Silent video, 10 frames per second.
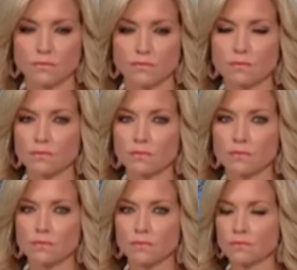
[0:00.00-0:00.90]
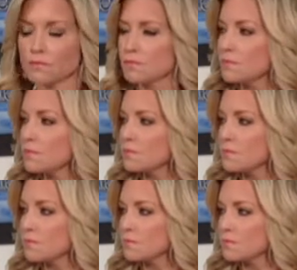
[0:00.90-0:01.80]

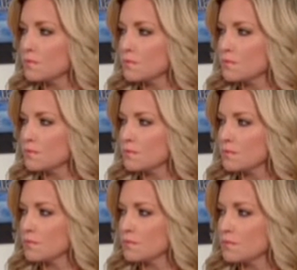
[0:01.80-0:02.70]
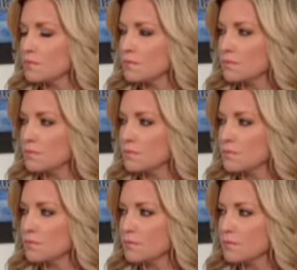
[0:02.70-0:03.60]

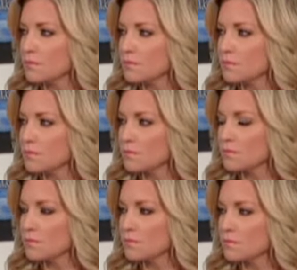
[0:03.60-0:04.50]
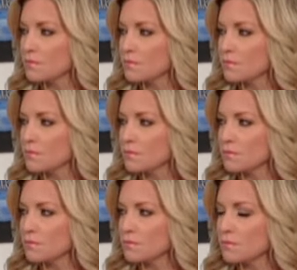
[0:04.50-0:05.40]

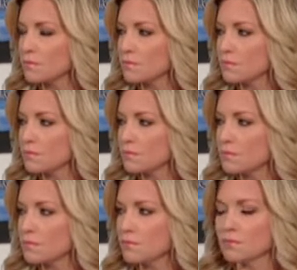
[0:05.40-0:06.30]
[no speech]